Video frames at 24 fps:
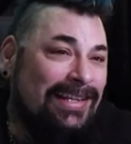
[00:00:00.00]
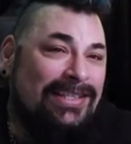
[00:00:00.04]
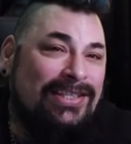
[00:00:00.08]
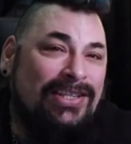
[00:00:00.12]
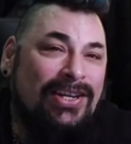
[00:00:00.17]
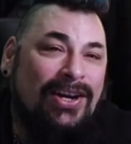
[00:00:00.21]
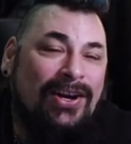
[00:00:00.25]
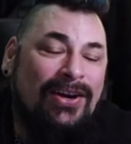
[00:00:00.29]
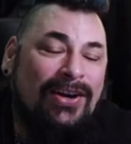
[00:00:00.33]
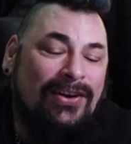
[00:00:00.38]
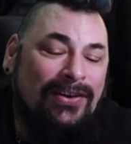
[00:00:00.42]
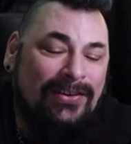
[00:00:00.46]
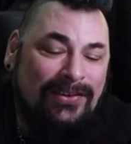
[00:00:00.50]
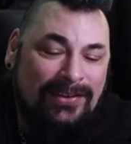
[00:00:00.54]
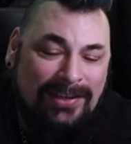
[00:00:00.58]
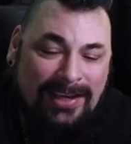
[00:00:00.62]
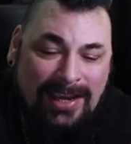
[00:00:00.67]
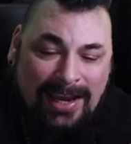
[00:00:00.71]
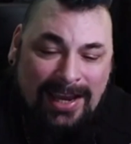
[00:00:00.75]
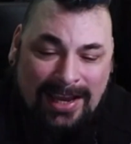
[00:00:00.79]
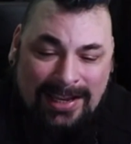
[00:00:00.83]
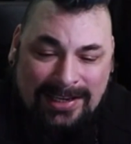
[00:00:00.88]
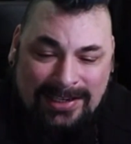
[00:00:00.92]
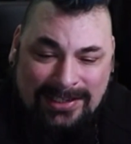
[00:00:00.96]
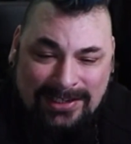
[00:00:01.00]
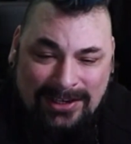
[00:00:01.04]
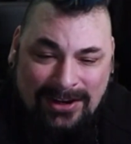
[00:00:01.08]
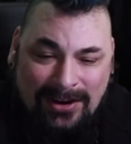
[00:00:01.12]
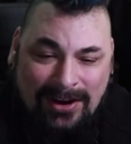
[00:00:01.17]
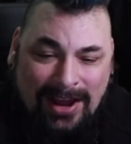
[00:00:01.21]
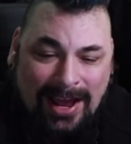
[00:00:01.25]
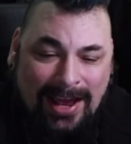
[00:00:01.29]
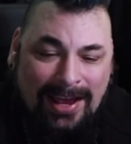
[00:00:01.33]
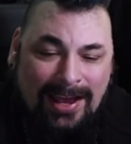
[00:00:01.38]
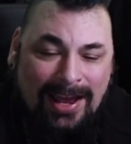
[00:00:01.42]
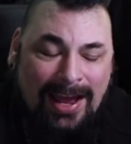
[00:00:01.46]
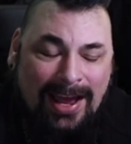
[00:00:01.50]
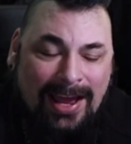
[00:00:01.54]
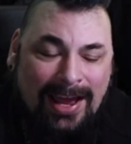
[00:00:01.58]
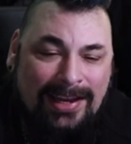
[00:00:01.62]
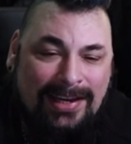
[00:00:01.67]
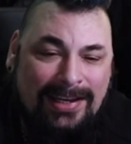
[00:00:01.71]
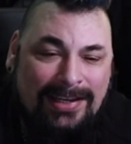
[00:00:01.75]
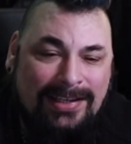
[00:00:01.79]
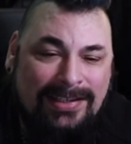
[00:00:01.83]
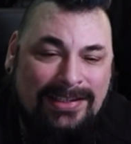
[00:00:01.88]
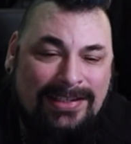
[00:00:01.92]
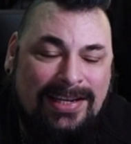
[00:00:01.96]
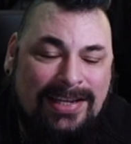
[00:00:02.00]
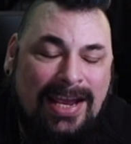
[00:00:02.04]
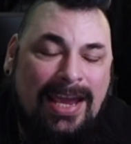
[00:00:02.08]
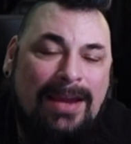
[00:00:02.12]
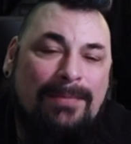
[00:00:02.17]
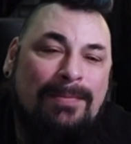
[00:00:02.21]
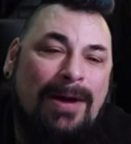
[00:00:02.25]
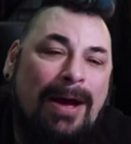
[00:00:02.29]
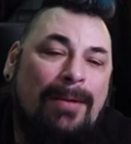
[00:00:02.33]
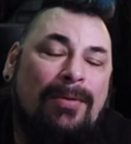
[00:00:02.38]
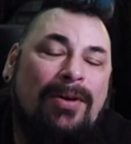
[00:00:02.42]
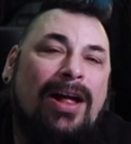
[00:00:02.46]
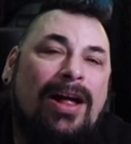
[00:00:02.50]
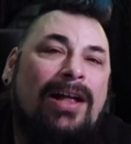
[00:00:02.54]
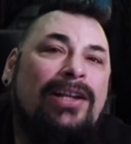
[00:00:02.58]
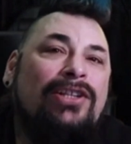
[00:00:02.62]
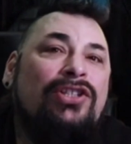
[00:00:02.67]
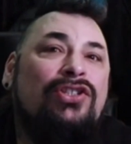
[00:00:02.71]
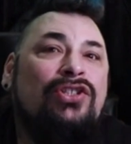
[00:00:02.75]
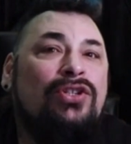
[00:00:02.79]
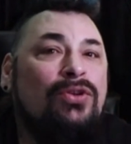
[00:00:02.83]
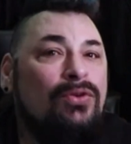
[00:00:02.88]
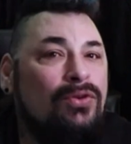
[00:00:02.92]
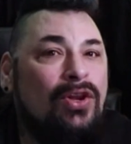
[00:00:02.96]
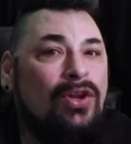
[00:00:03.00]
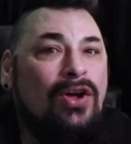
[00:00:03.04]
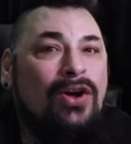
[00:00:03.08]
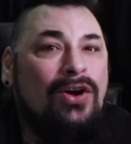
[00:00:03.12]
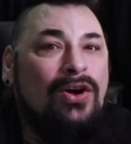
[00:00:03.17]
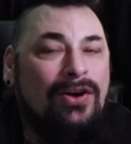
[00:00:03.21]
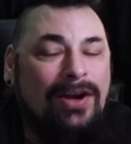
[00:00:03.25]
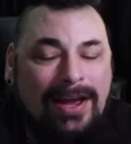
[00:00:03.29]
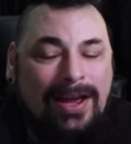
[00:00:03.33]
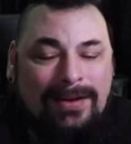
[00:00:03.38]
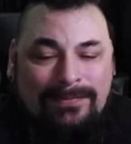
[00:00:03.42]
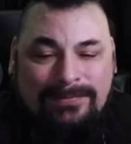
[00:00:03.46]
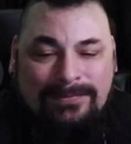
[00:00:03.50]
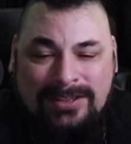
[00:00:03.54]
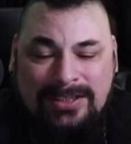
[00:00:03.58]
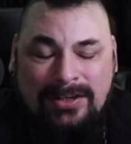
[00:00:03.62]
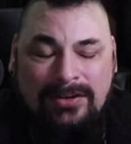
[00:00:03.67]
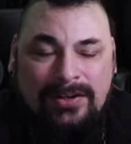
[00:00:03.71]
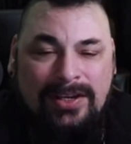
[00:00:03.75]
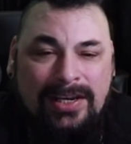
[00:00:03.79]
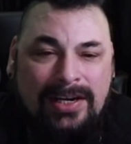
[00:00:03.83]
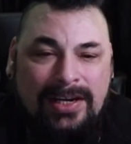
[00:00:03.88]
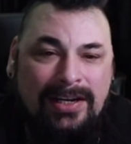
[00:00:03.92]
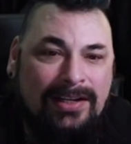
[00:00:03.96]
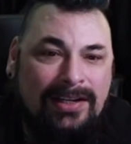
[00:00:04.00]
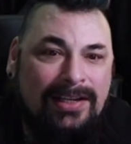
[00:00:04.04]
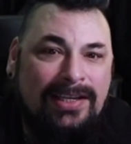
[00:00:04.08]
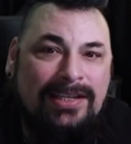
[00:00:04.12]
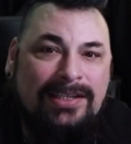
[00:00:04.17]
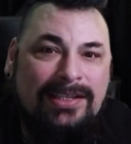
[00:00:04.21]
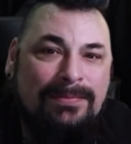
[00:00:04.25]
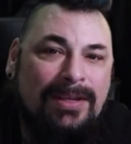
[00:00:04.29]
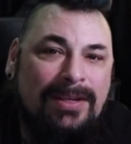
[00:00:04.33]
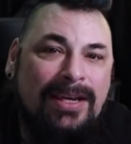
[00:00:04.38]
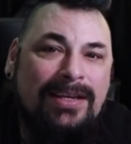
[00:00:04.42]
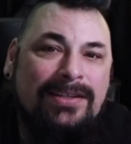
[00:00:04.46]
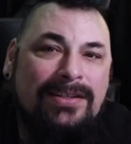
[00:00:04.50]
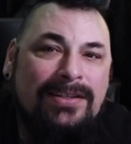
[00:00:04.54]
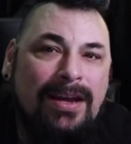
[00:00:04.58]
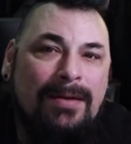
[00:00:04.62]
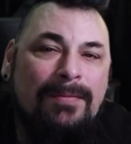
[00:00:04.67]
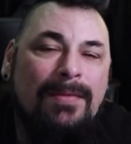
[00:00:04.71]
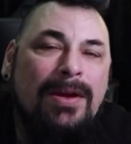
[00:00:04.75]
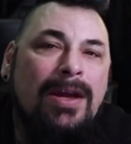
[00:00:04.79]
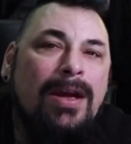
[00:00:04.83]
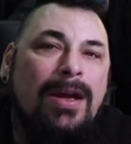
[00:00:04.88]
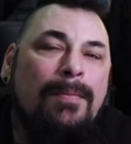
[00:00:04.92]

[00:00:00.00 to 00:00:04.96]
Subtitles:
So yeah, so I didn't stay in Bible college too long. I still needed to clean some things up.